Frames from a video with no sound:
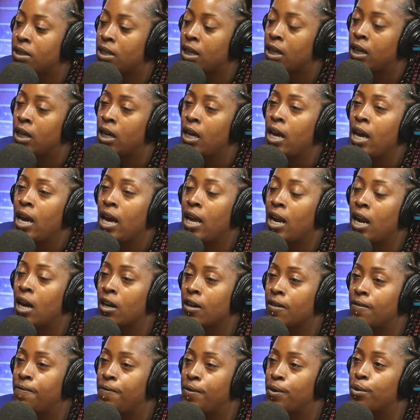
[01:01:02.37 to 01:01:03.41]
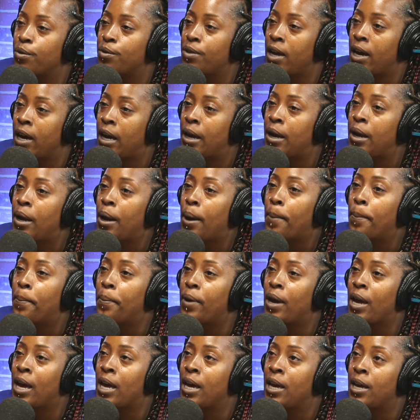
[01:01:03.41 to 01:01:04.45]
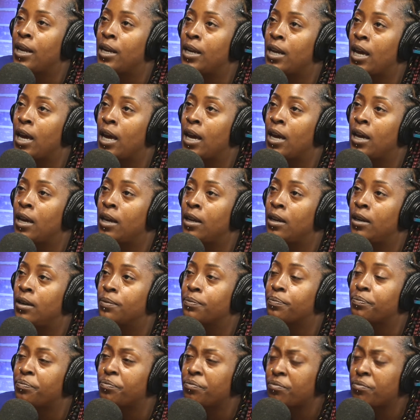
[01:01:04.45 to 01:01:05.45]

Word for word: saying? And I can feel that. And and